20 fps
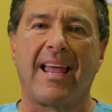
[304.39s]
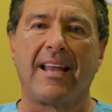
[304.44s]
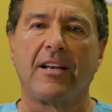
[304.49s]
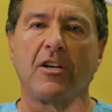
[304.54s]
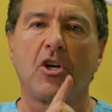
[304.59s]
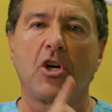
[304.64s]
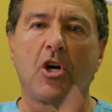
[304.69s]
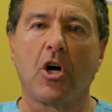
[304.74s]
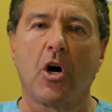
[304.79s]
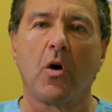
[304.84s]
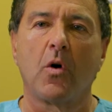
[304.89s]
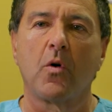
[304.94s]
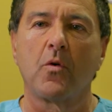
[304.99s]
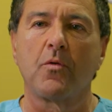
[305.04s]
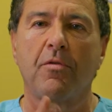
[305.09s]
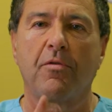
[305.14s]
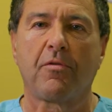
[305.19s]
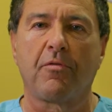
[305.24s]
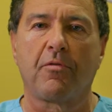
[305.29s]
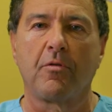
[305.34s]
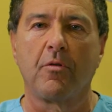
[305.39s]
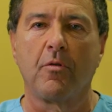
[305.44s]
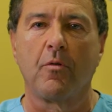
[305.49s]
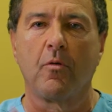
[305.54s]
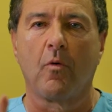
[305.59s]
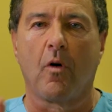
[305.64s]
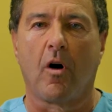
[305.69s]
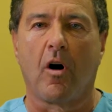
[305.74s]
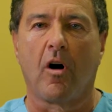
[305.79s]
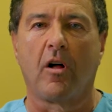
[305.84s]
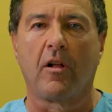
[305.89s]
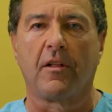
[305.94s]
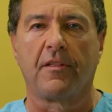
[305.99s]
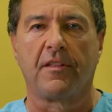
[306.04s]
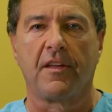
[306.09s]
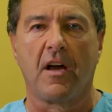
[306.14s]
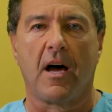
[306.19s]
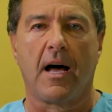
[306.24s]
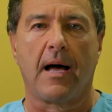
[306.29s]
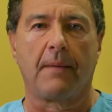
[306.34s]
and go through all
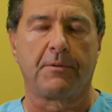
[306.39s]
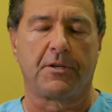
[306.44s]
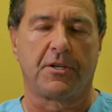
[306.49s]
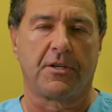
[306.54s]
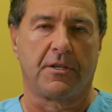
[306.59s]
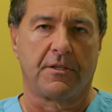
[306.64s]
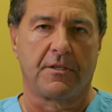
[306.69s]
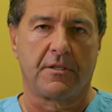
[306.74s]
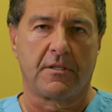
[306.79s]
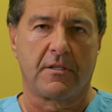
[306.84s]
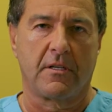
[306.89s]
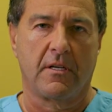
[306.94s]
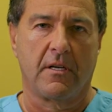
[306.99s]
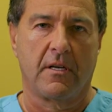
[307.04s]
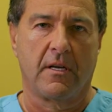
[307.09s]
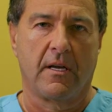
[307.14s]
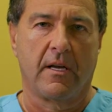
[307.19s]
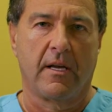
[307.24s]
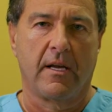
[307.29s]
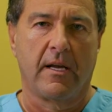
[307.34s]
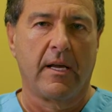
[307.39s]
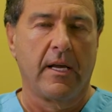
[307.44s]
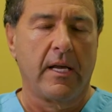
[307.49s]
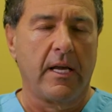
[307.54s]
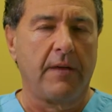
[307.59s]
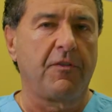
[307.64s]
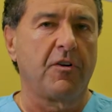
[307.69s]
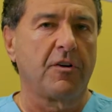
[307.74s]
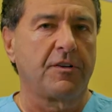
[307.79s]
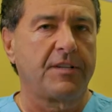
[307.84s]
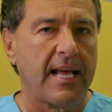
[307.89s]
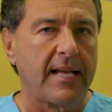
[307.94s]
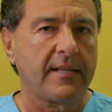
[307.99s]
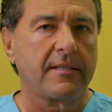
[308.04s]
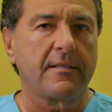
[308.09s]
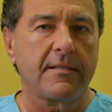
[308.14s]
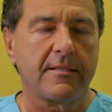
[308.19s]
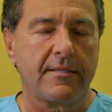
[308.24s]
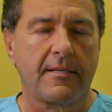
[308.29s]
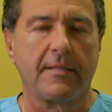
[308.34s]
the options. If your
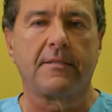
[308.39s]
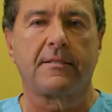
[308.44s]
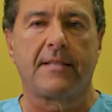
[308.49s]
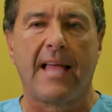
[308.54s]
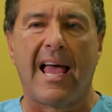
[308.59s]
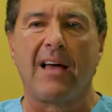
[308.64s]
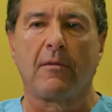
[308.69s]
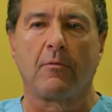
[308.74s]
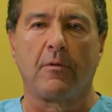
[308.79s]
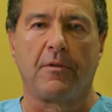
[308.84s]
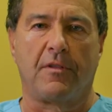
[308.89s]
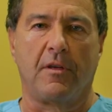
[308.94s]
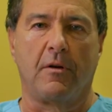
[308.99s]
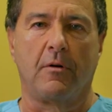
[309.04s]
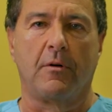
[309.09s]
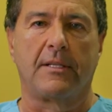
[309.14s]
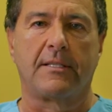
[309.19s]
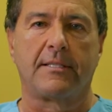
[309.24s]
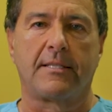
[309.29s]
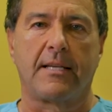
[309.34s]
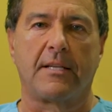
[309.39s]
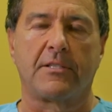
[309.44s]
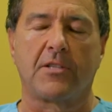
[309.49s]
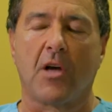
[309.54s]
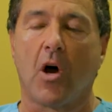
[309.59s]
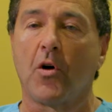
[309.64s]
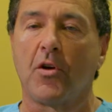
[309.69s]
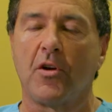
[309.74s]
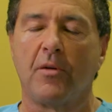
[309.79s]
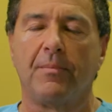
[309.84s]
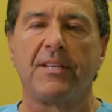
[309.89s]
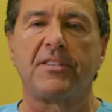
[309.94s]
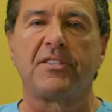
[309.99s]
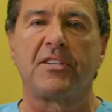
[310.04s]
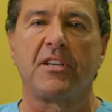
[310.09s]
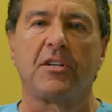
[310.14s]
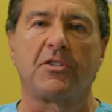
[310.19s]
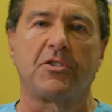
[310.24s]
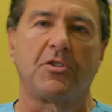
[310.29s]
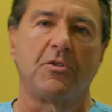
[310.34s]
dentist sits down with you and says, oh, you're
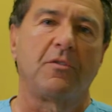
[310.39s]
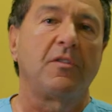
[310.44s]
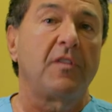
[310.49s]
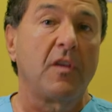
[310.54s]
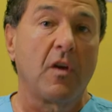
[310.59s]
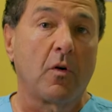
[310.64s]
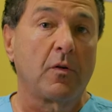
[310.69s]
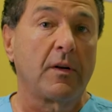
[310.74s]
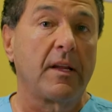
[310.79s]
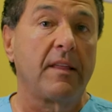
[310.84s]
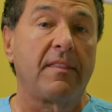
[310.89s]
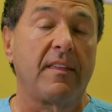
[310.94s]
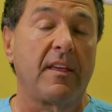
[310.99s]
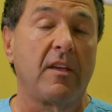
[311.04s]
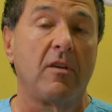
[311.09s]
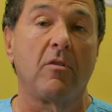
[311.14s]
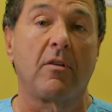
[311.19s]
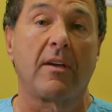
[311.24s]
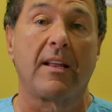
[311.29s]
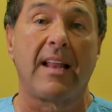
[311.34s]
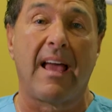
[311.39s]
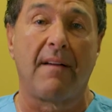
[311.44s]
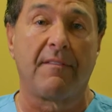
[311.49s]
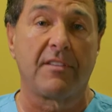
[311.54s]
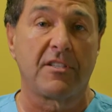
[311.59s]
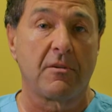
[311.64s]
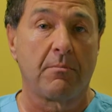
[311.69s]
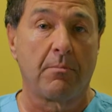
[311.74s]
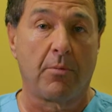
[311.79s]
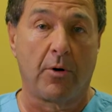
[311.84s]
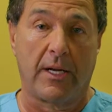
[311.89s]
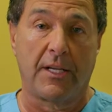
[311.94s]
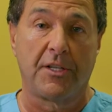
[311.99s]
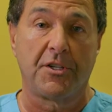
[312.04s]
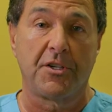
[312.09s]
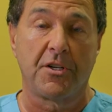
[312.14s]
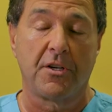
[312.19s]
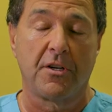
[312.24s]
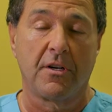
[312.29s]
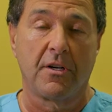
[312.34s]
missing a tooth, the only thing you can have is a
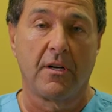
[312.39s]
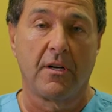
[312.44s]
bridge,